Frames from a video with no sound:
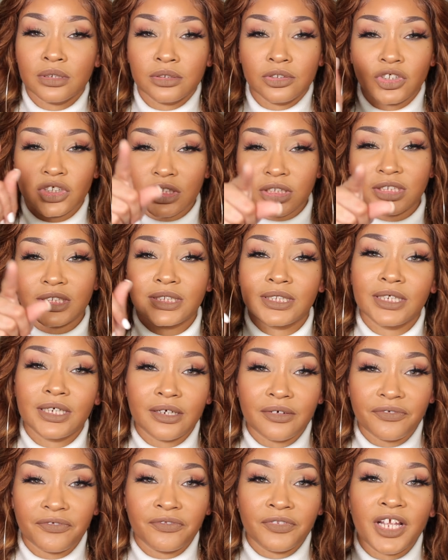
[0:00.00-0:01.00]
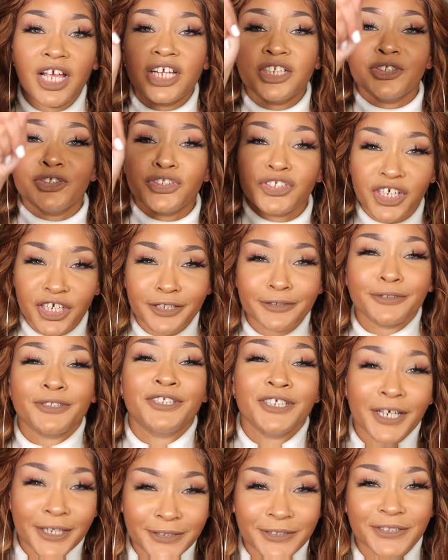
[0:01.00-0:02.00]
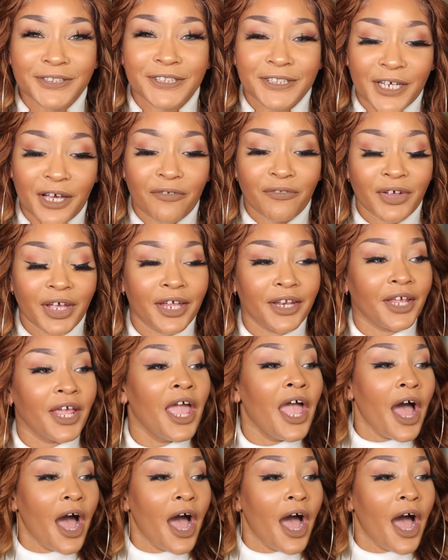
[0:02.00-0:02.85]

Judge yourself. Judge yourself, honey.